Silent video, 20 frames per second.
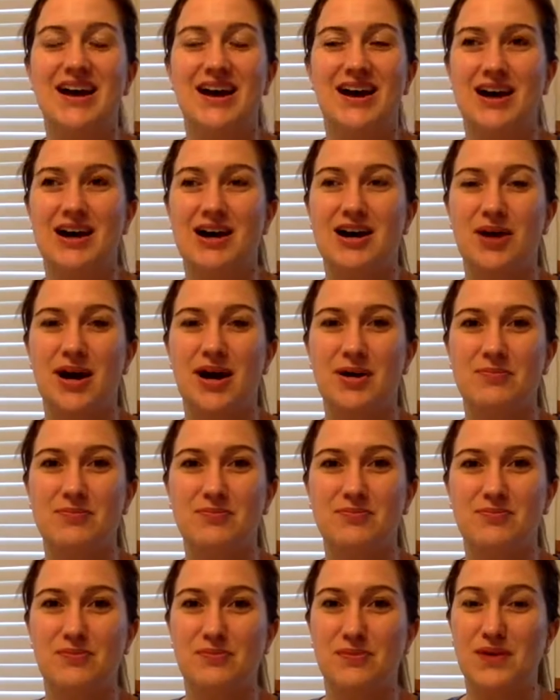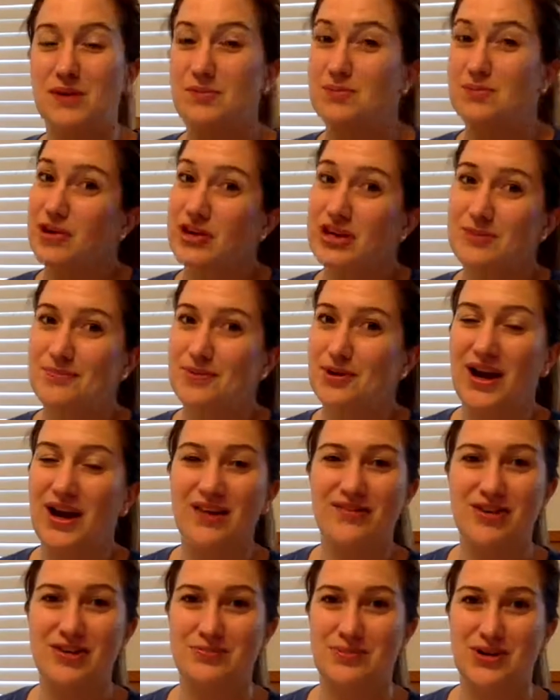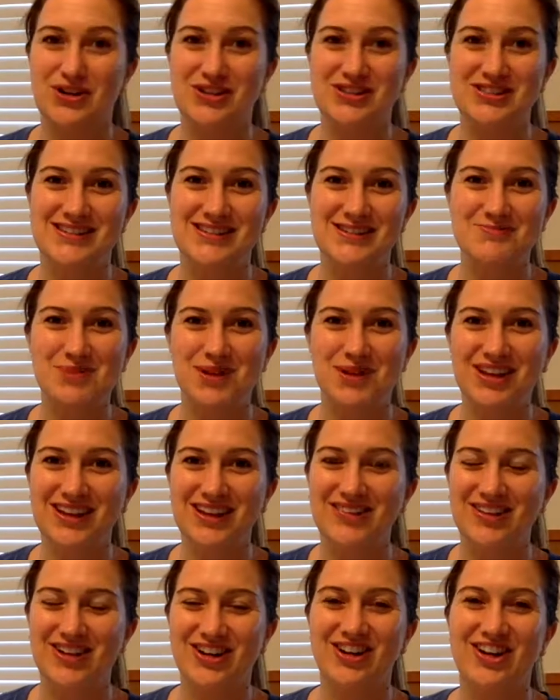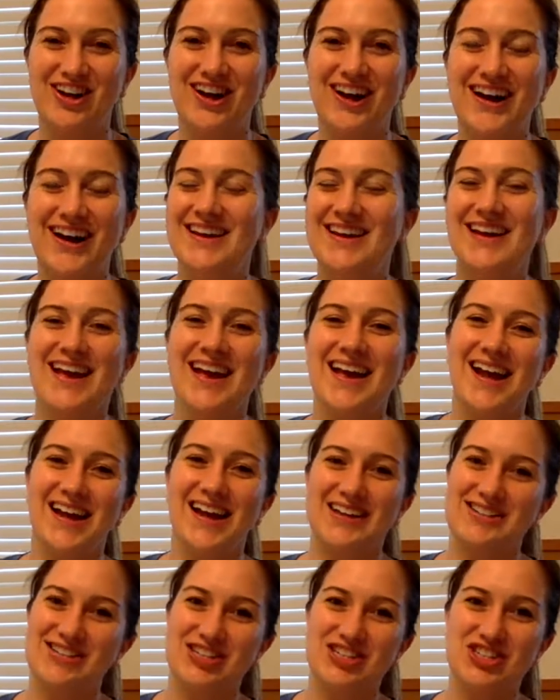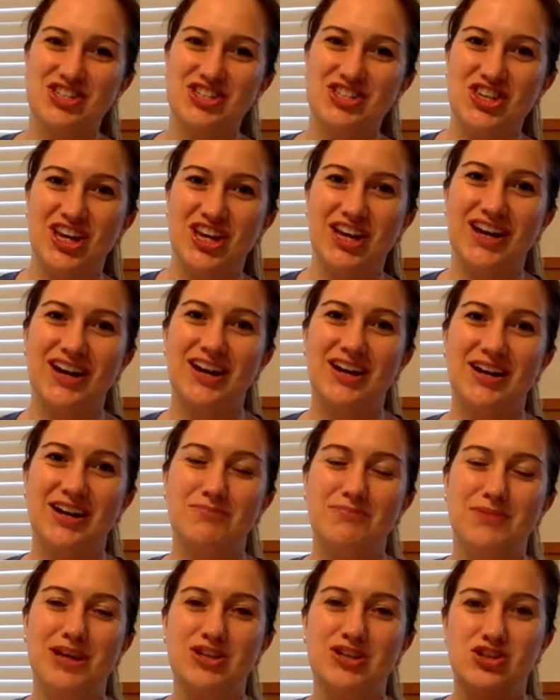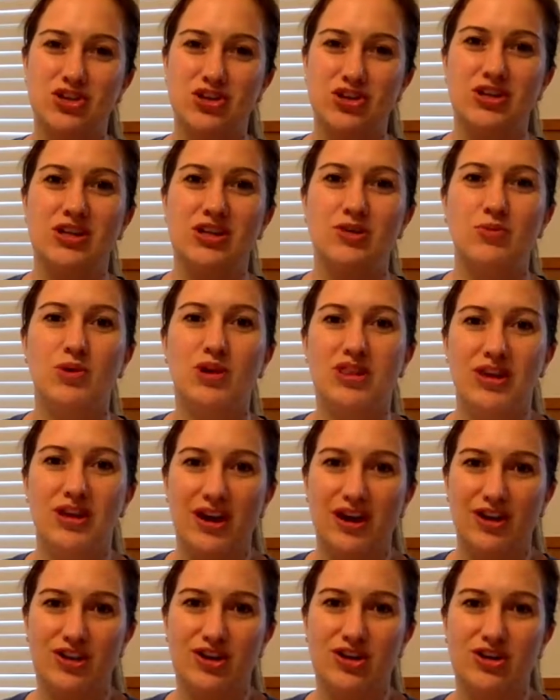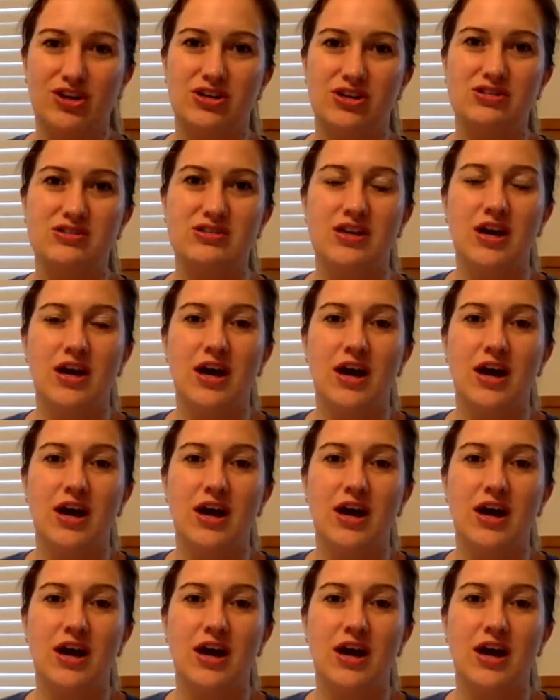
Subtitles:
I'm a pretty private person, believe it or not, and to share my journey with others,